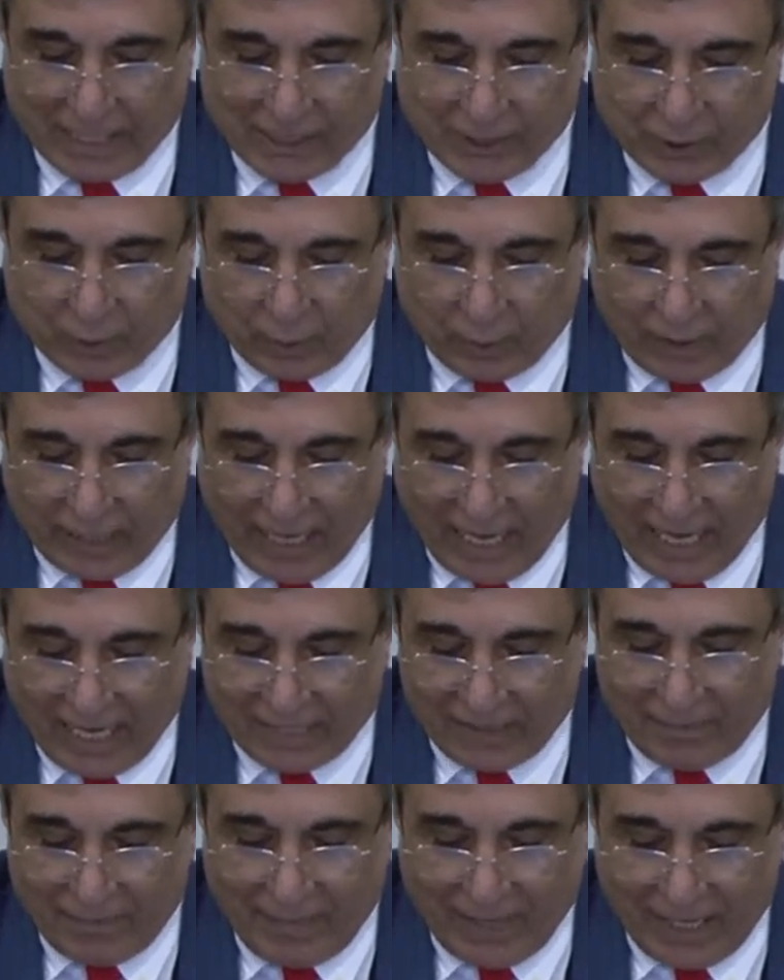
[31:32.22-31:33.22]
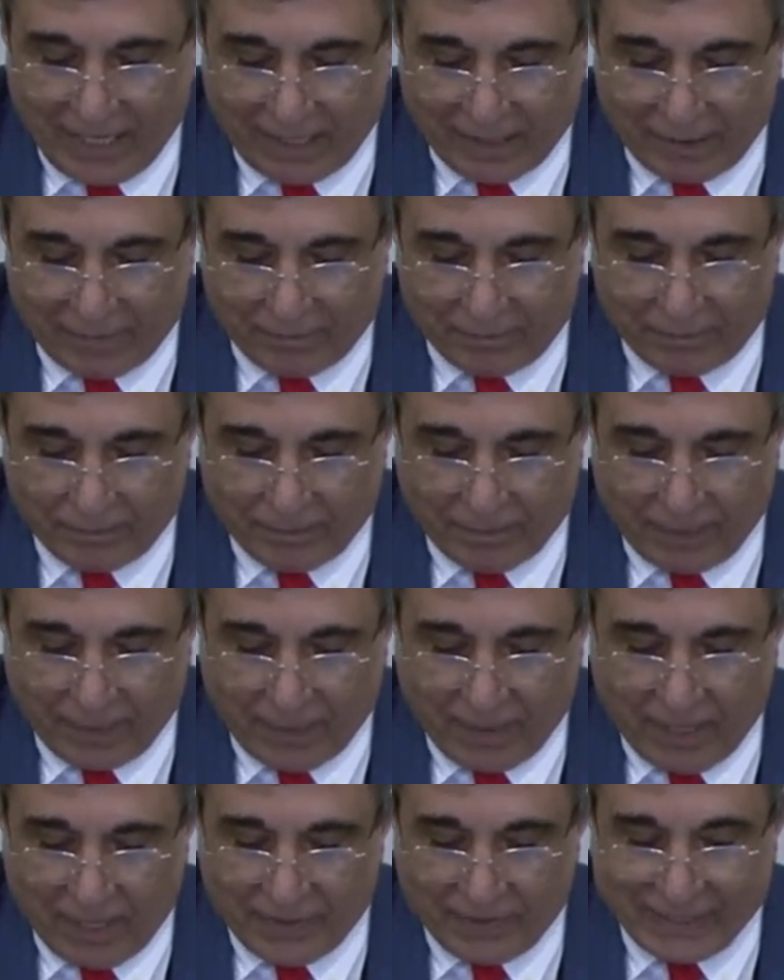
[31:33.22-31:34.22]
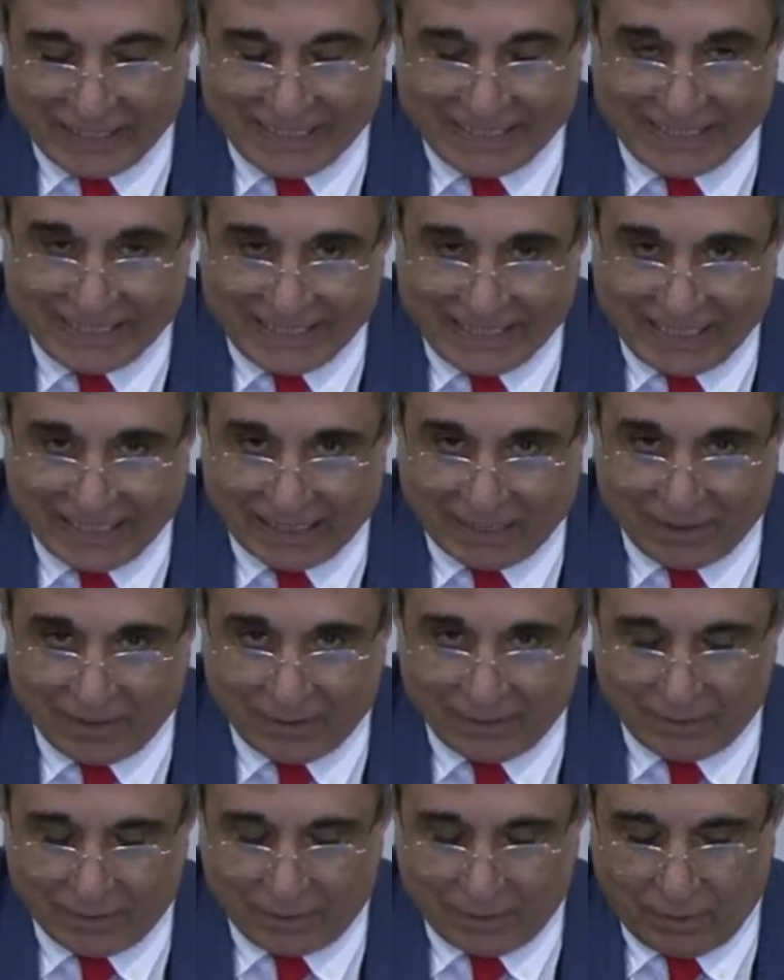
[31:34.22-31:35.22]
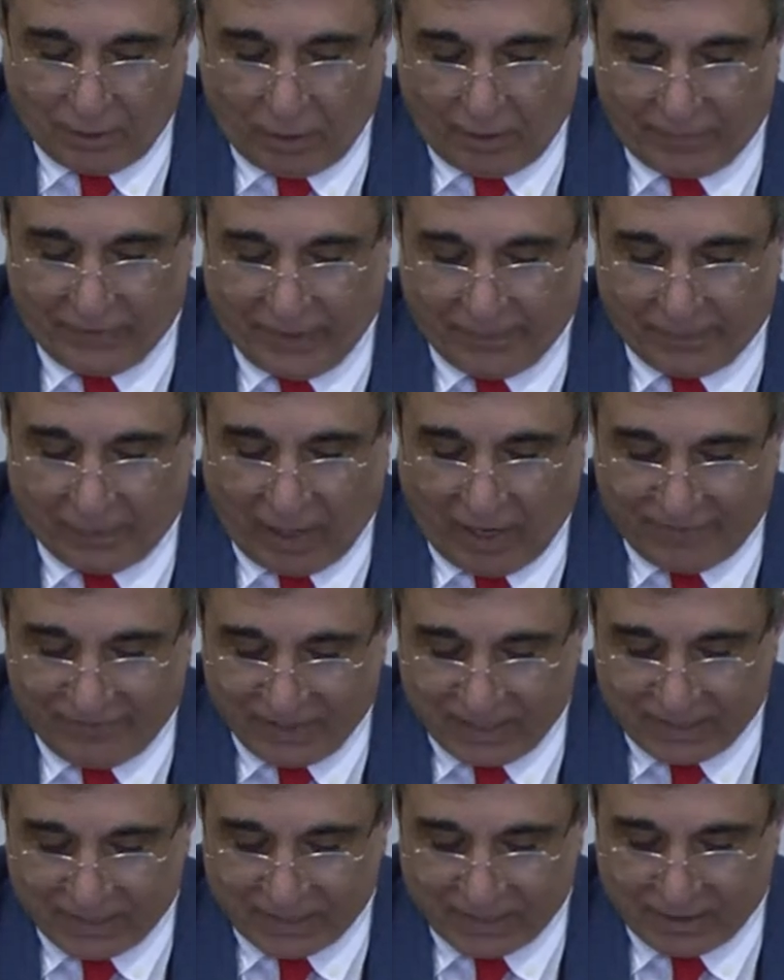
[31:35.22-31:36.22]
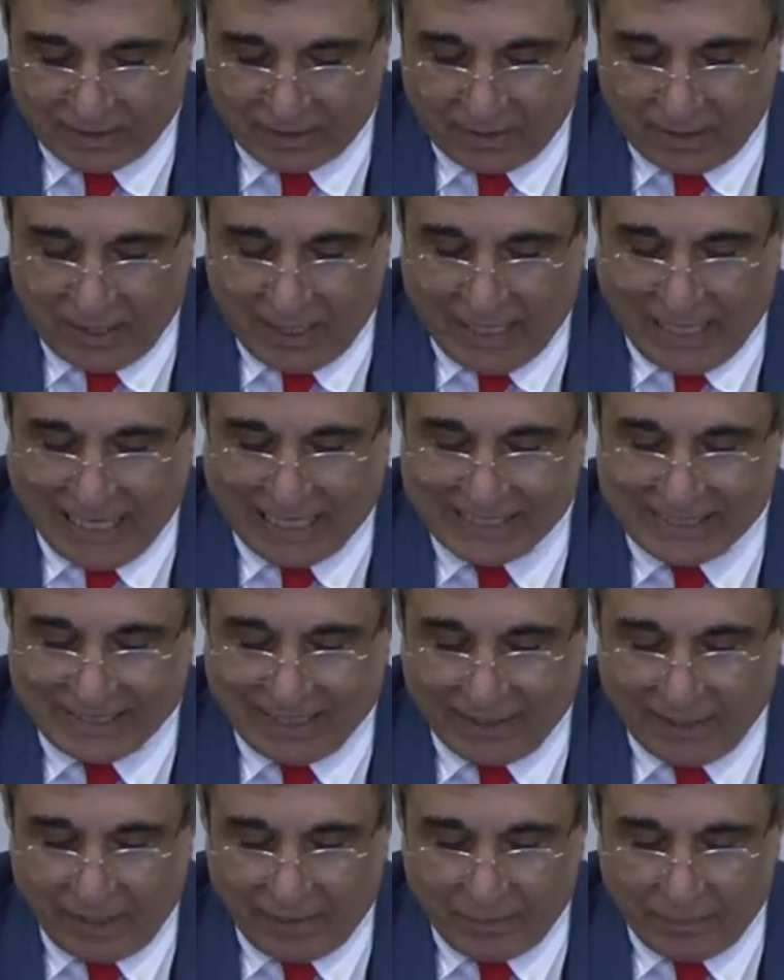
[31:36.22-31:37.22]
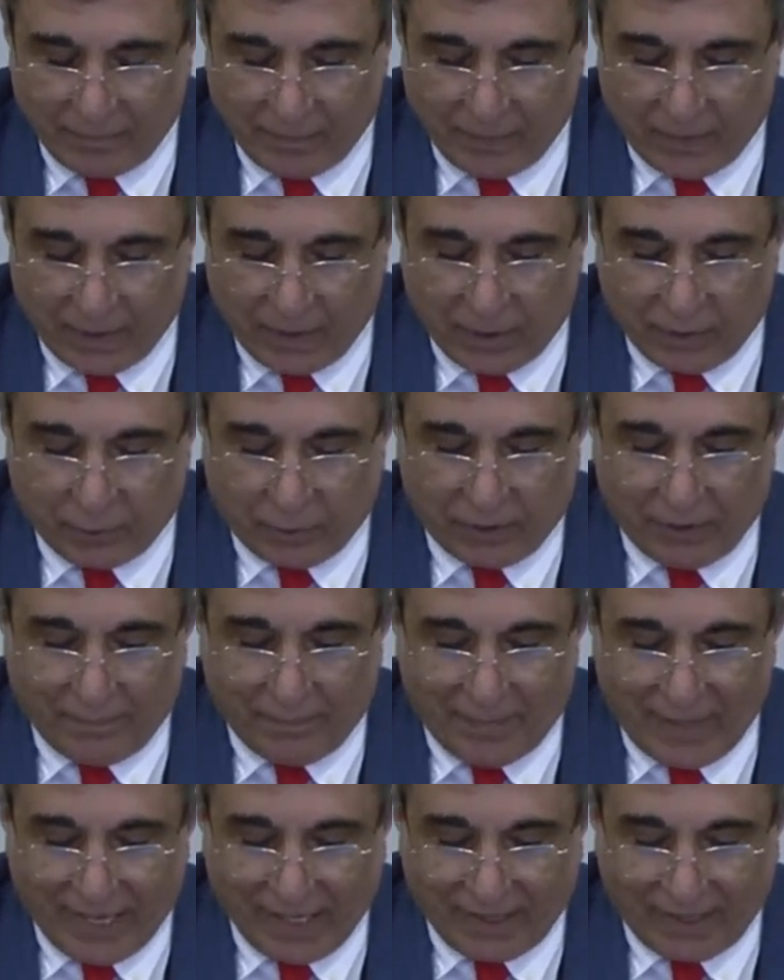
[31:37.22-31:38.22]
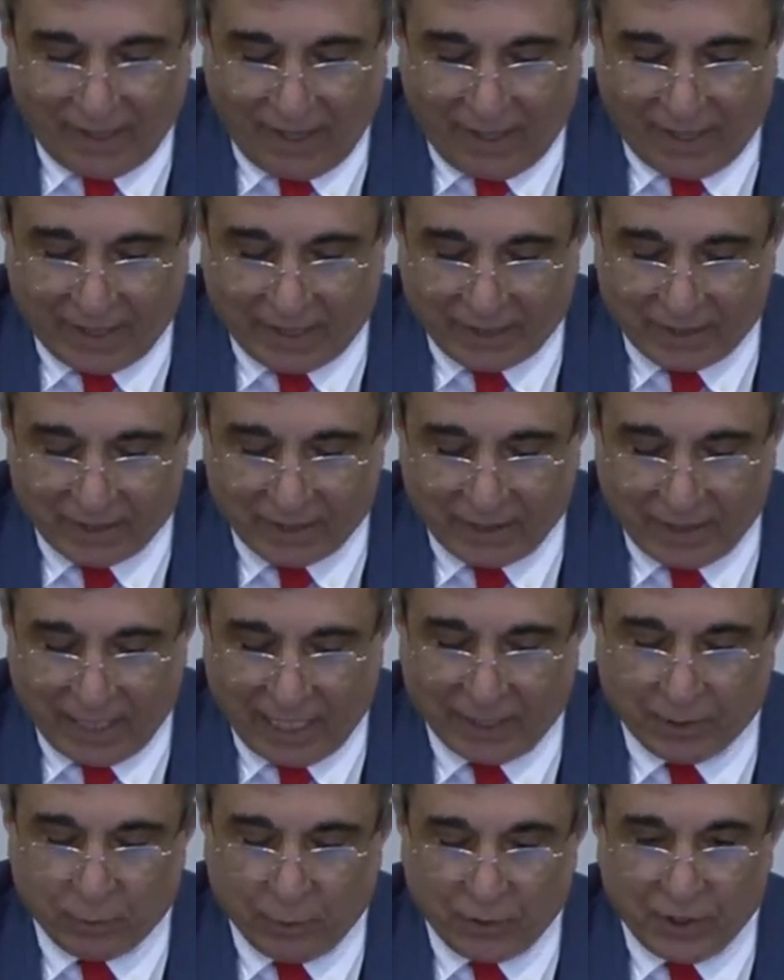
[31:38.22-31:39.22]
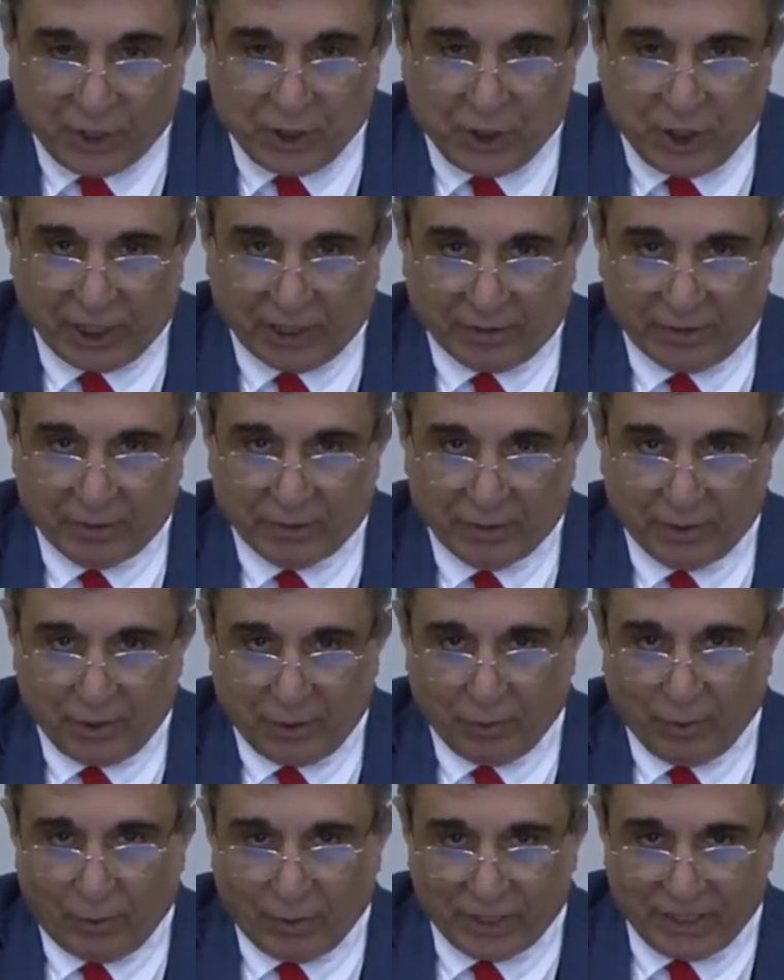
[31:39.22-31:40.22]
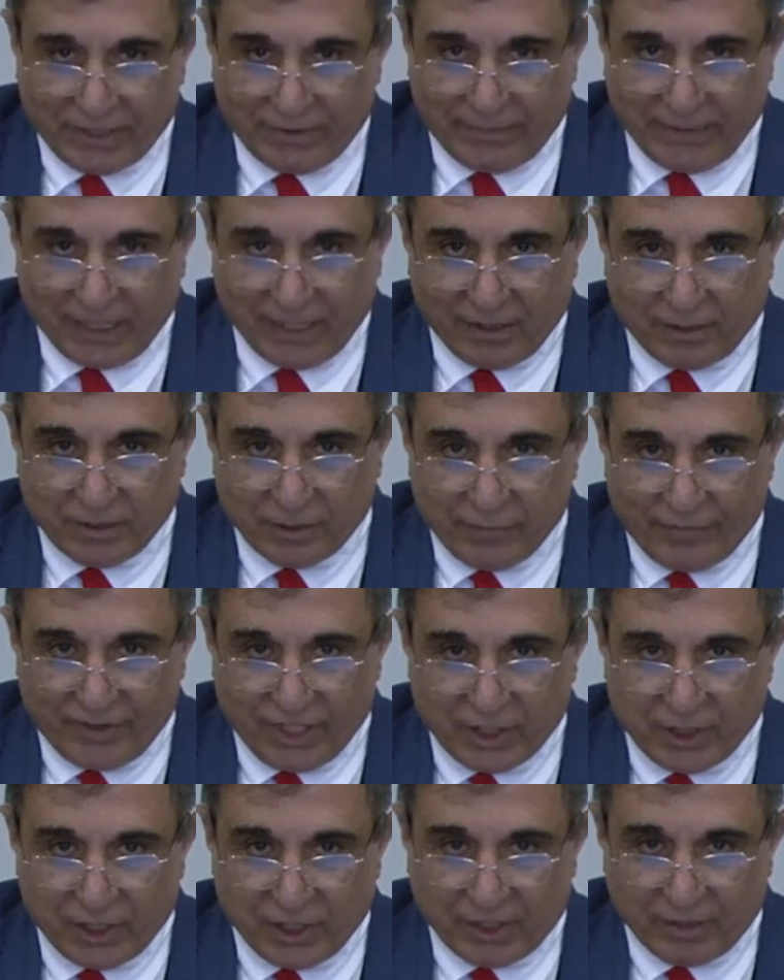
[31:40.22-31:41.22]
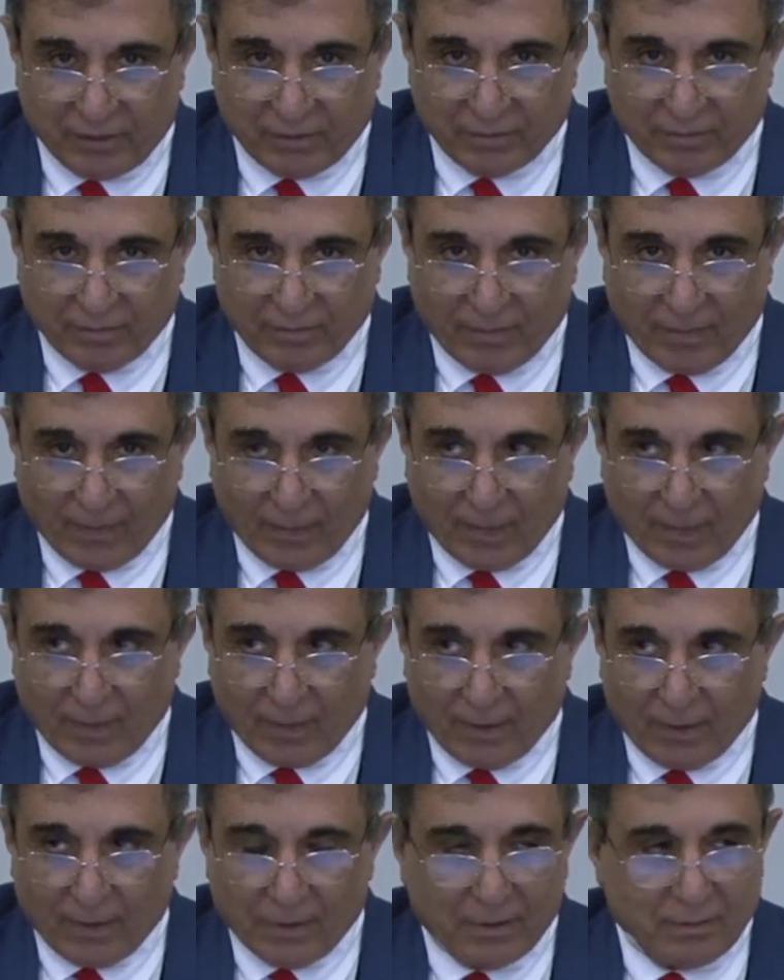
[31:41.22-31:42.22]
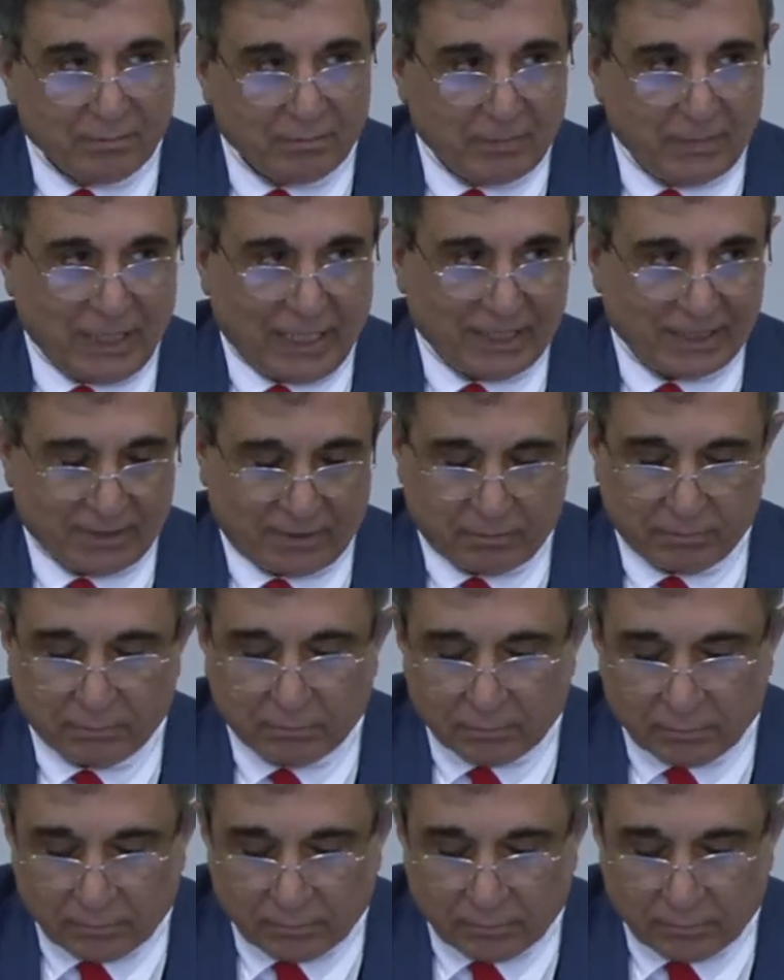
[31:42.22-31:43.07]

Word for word: So God make him the seal of the prophets and send him to the mankind and to the jinn. You know what the meaning of the jinn? Yes.